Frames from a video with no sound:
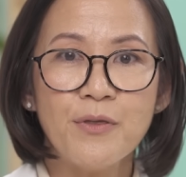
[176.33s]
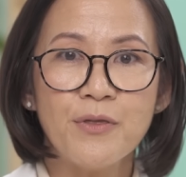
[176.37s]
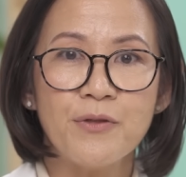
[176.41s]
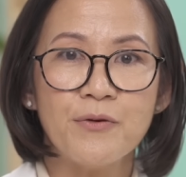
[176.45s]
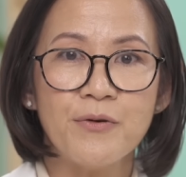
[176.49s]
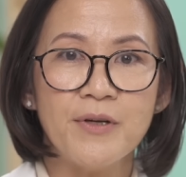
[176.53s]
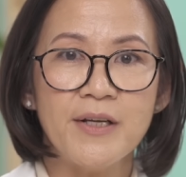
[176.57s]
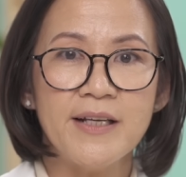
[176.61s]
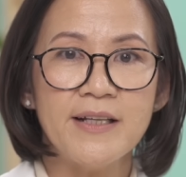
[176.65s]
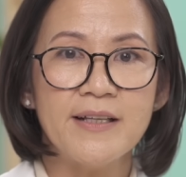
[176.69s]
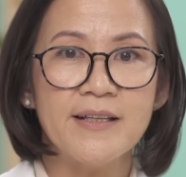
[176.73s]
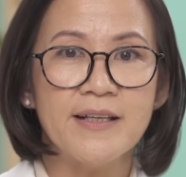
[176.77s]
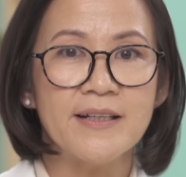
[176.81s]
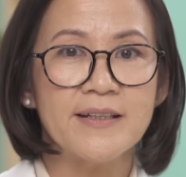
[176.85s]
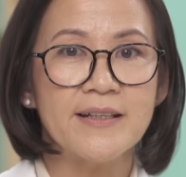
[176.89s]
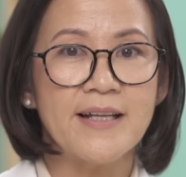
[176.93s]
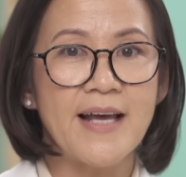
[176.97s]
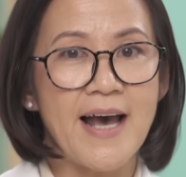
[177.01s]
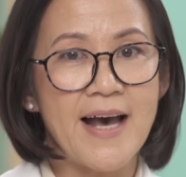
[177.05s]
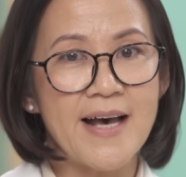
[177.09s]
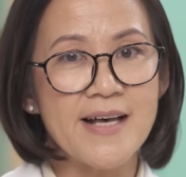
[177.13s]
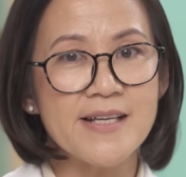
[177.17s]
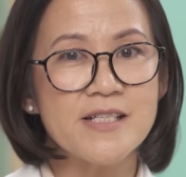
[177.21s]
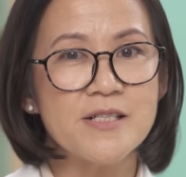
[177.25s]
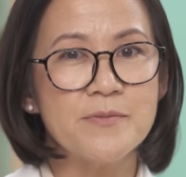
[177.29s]
three, that
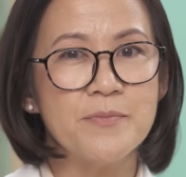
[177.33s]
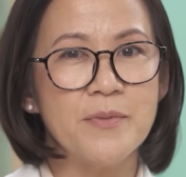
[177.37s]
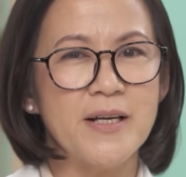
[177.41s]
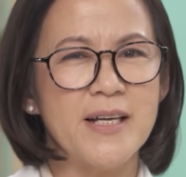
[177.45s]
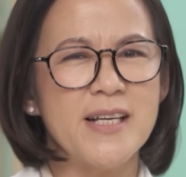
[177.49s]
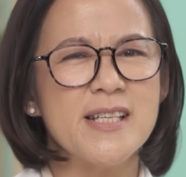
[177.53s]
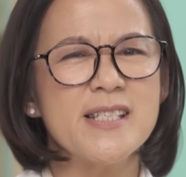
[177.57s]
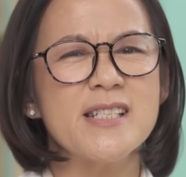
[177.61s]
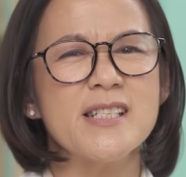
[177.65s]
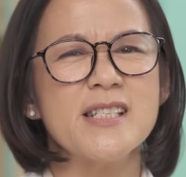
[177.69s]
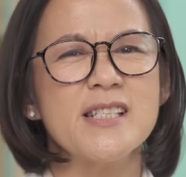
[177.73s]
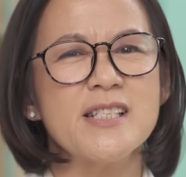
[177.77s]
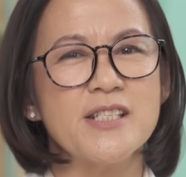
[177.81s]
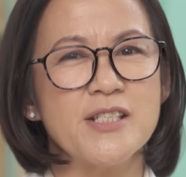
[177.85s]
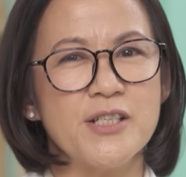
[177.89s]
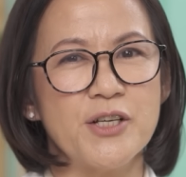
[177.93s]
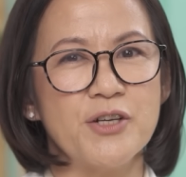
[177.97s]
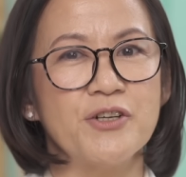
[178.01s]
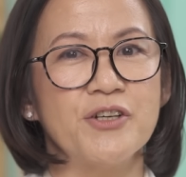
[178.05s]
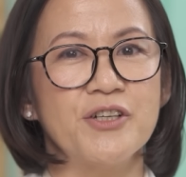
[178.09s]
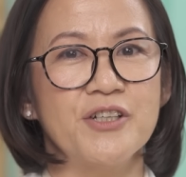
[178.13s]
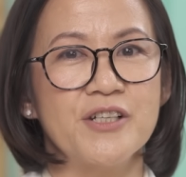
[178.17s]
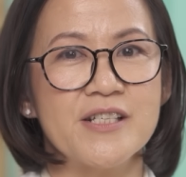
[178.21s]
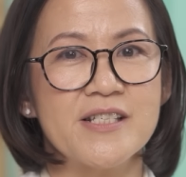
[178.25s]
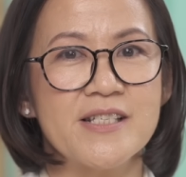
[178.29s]
asthma isn't
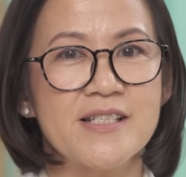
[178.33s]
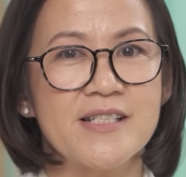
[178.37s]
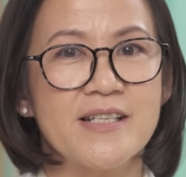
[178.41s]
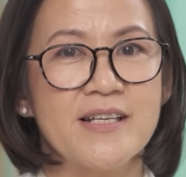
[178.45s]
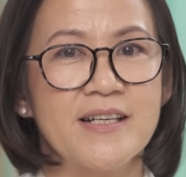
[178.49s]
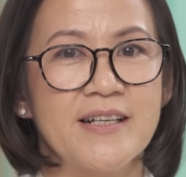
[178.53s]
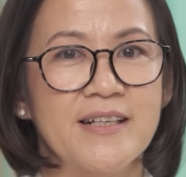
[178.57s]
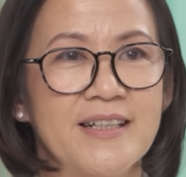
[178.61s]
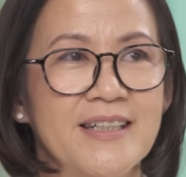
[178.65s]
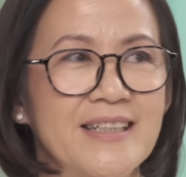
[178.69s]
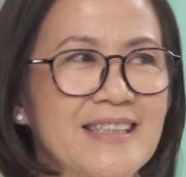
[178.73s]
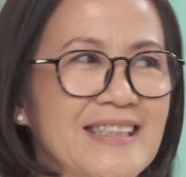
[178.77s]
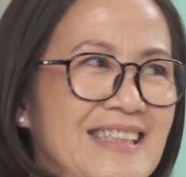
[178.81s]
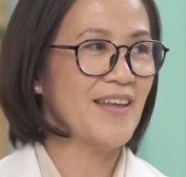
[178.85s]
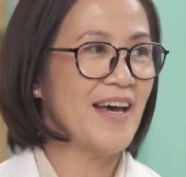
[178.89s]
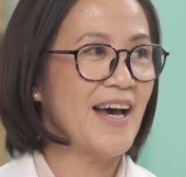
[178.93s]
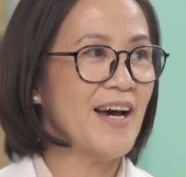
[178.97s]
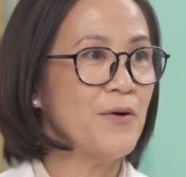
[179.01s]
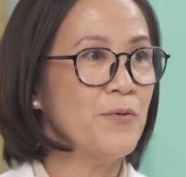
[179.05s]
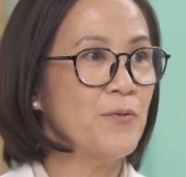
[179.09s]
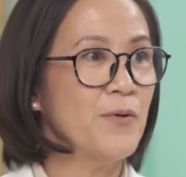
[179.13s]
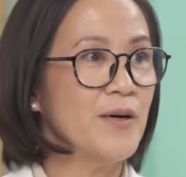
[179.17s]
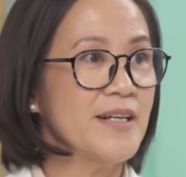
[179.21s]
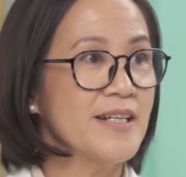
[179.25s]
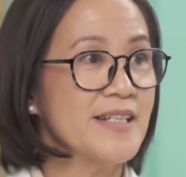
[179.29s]
serious.
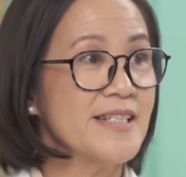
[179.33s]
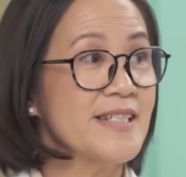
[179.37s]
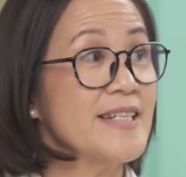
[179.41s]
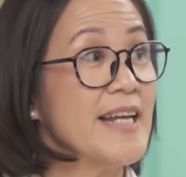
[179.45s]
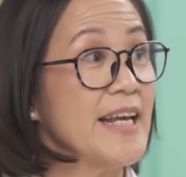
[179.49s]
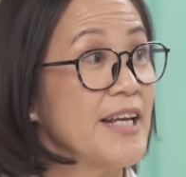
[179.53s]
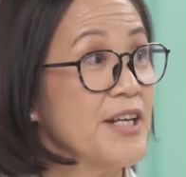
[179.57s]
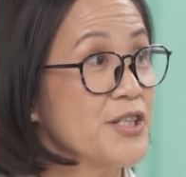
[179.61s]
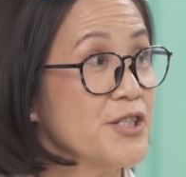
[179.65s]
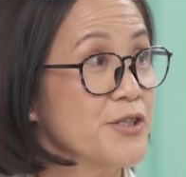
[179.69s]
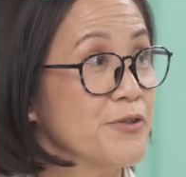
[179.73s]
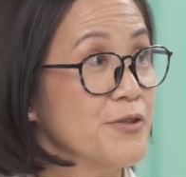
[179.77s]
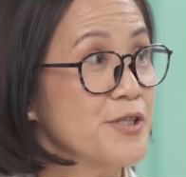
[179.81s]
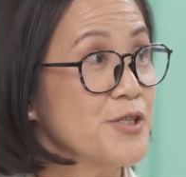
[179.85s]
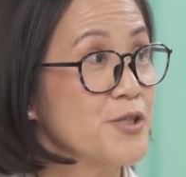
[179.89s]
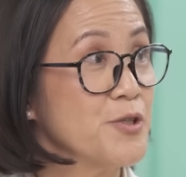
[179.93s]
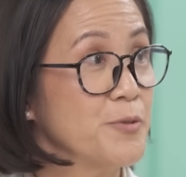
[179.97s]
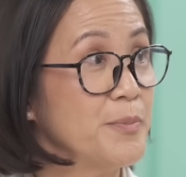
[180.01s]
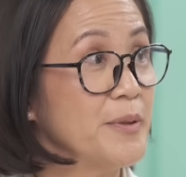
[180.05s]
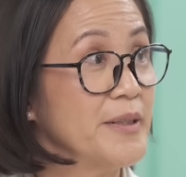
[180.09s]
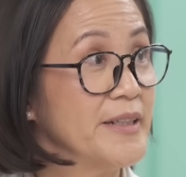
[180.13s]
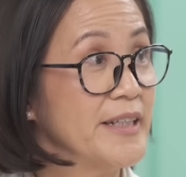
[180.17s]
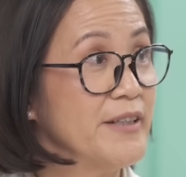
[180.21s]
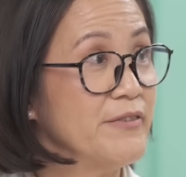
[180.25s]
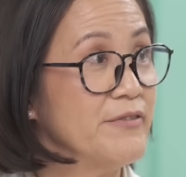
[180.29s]
That one is dangerous to
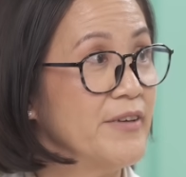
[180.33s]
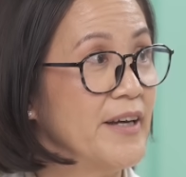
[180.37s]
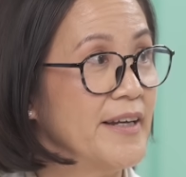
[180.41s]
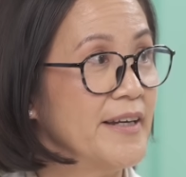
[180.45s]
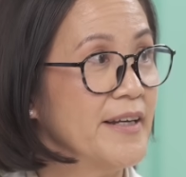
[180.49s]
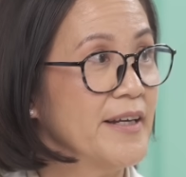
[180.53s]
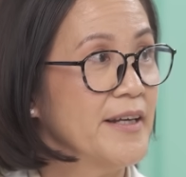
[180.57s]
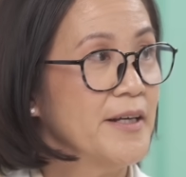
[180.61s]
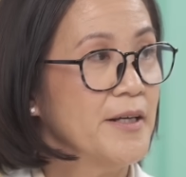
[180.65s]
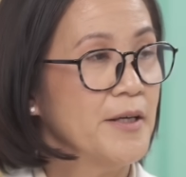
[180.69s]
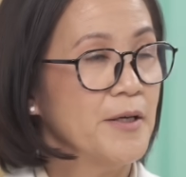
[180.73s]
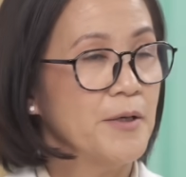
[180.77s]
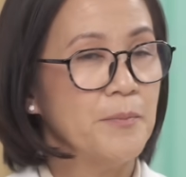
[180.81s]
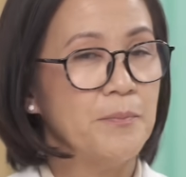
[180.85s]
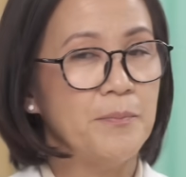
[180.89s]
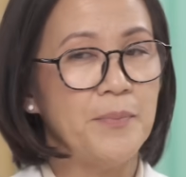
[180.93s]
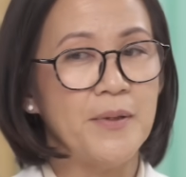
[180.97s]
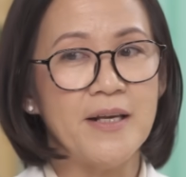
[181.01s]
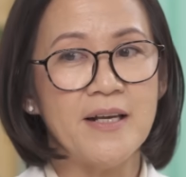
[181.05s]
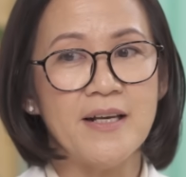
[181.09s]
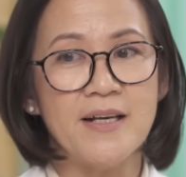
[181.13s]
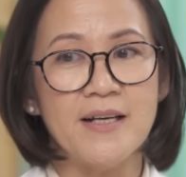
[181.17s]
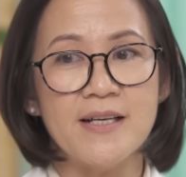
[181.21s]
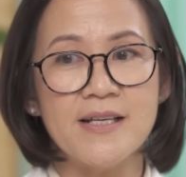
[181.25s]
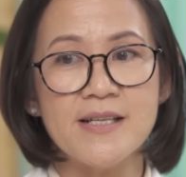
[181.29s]
believe in,
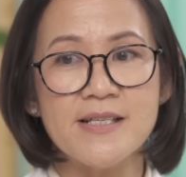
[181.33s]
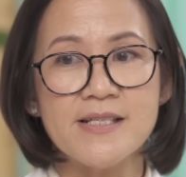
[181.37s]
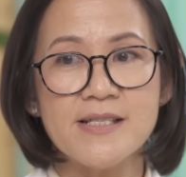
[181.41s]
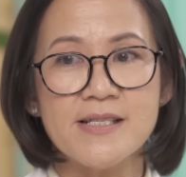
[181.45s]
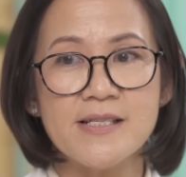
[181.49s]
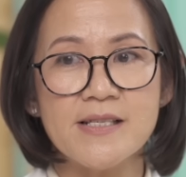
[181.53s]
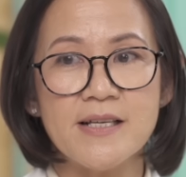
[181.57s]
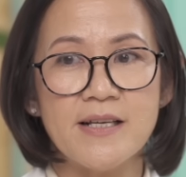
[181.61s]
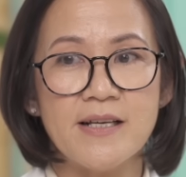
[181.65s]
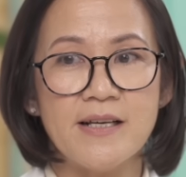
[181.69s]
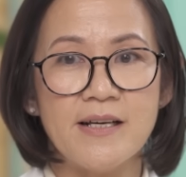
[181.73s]
because